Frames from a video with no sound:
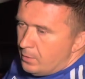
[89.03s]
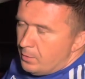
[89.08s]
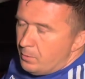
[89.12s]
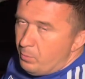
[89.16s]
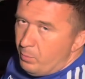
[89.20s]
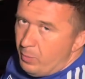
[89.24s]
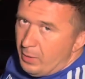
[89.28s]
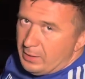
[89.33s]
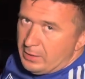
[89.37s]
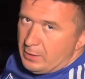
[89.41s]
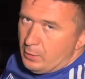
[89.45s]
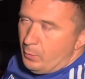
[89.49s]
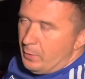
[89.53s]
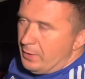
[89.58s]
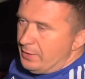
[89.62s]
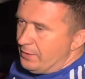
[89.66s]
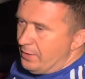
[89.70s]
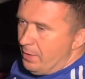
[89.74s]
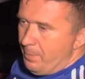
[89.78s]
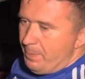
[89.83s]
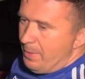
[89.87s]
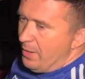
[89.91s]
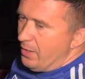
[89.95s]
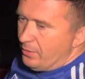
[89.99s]
By the way,
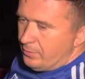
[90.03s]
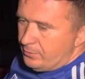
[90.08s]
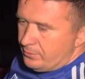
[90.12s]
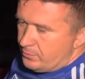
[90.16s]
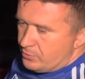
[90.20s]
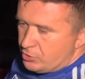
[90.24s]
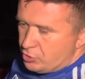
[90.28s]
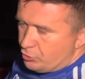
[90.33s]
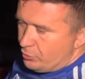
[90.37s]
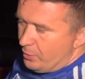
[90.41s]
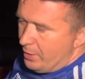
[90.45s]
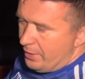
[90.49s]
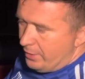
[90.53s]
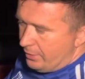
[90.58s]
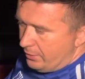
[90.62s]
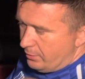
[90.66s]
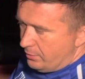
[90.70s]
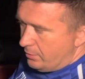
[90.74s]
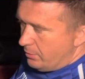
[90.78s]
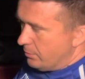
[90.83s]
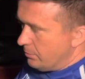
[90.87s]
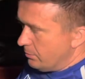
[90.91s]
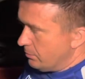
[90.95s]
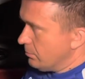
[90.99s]
the belt shredded.
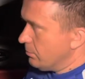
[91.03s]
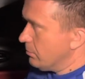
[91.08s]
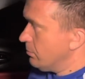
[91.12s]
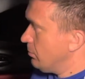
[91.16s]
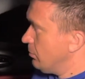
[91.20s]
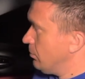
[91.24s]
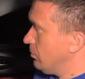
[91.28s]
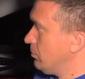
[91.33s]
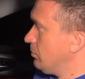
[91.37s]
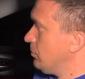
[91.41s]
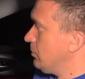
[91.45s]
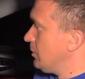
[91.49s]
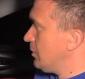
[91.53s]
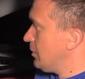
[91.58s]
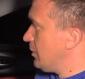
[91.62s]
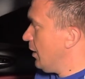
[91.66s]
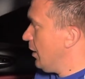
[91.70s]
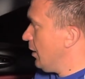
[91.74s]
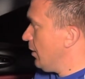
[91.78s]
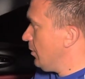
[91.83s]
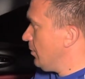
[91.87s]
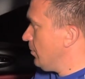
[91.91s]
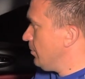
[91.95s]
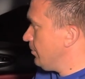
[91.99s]
It's
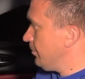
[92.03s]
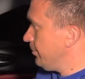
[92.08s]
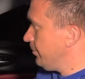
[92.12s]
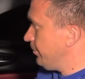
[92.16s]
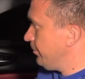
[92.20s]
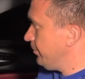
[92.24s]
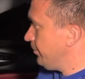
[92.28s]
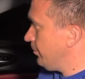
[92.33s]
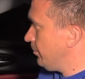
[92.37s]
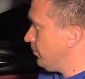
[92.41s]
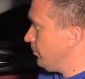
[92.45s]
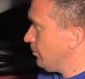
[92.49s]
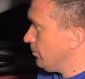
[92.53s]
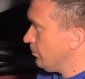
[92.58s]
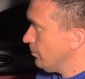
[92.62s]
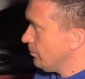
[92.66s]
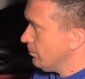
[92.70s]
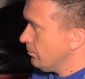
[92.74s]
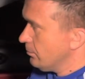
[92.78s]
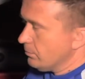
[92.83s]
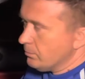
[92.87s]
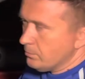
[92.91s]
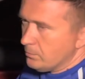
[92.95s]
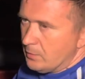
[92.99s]
done.
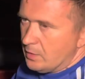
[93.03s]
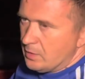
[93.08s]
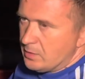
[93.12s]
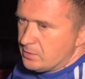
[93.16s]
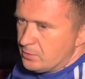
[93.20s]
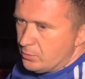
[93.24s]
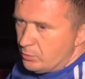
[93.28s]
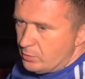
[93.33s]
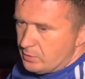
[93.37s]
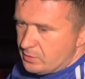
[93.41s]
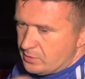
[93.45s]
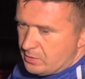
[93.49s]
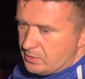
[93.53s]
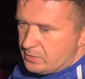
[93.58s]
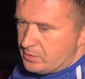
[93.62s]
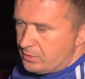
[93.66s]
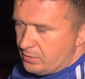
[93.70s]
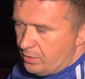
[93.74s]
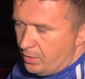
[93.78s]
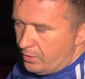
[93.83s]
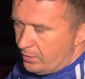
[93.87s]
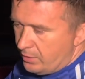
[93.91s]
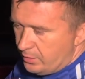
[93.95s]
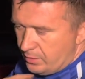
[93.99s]
As soon as it
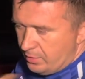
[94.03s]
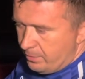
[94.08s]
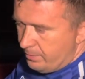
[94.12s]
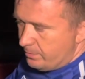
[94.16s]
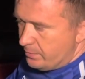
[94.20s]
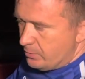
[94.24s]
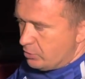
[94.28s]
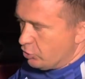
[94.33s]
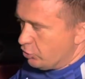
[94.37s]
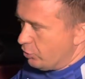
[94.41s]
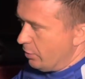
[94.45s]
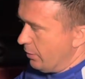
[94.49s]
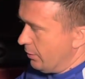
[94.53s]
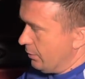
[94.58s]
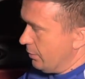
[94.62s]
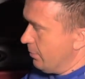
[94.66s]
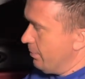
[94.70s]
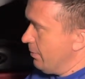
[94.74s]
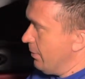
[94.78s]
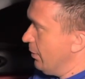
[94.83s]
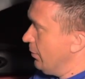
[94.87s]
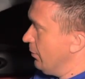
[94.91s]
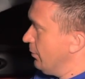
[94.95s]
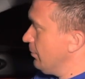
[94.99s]
started, it shredded the
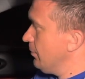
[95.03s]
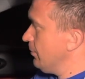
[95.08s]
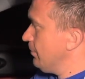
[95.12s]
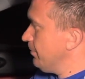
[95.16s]
belt.